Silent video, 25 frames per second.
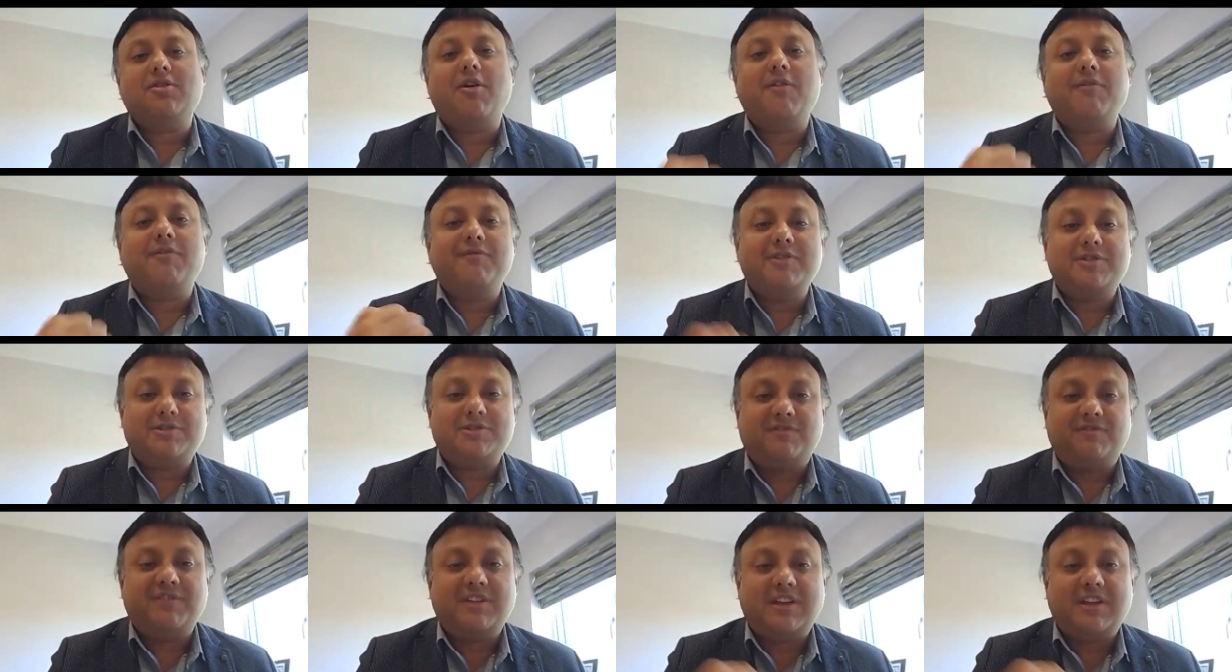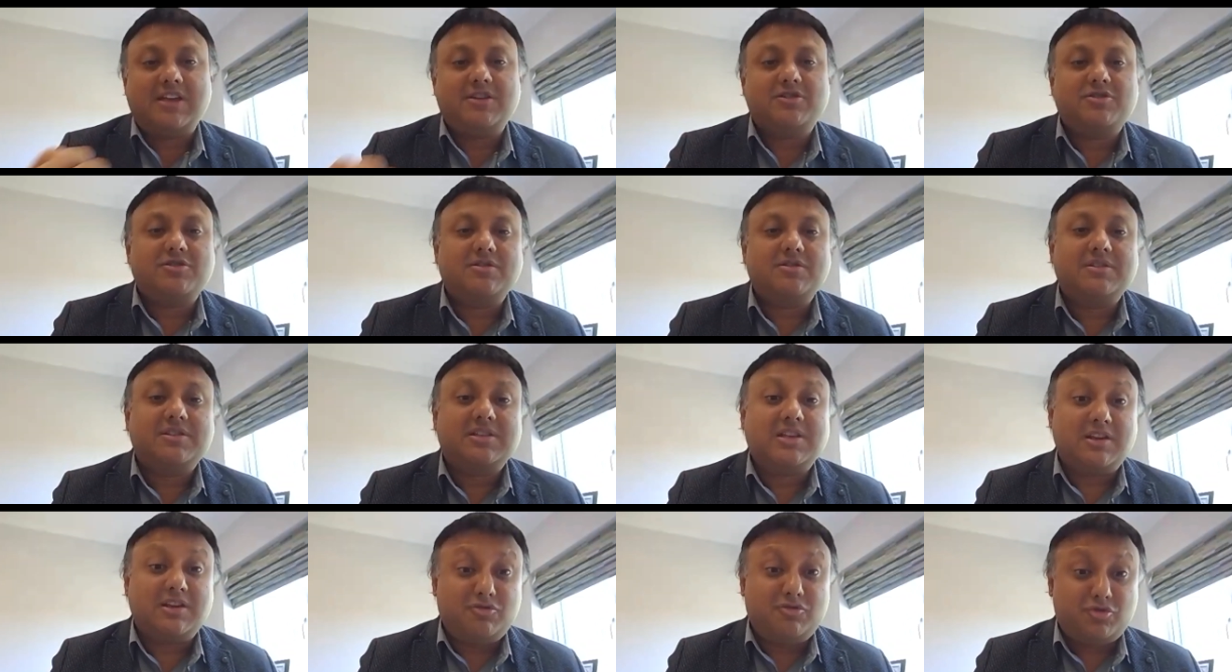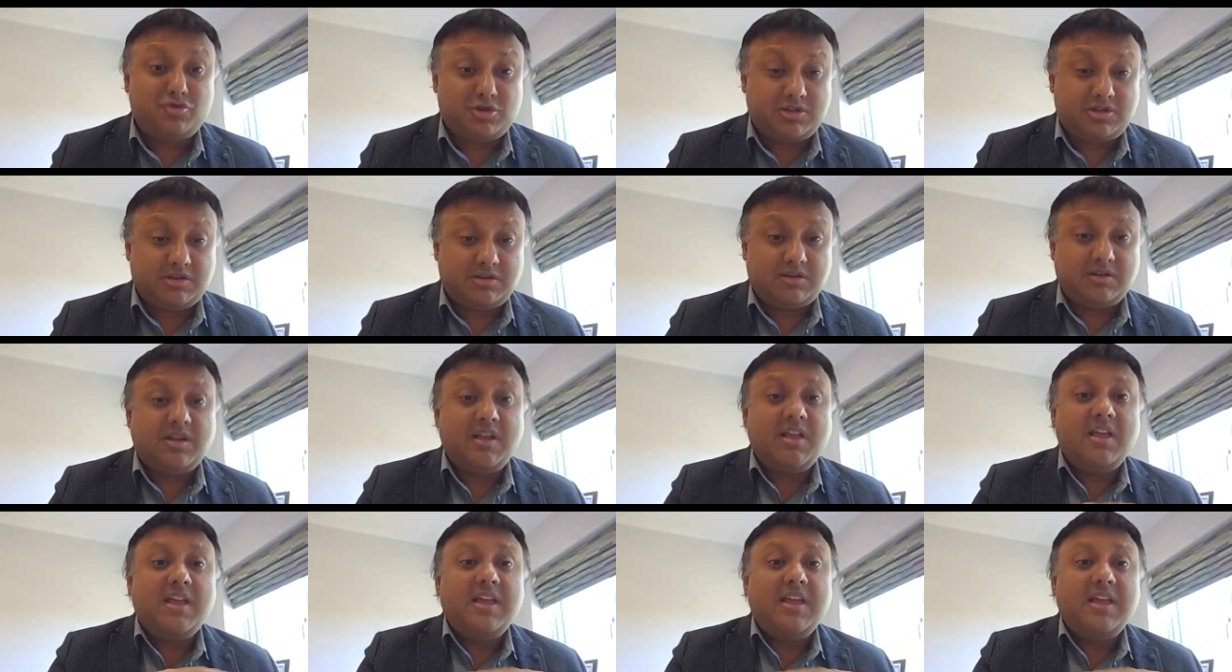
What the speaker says: of vitrification solution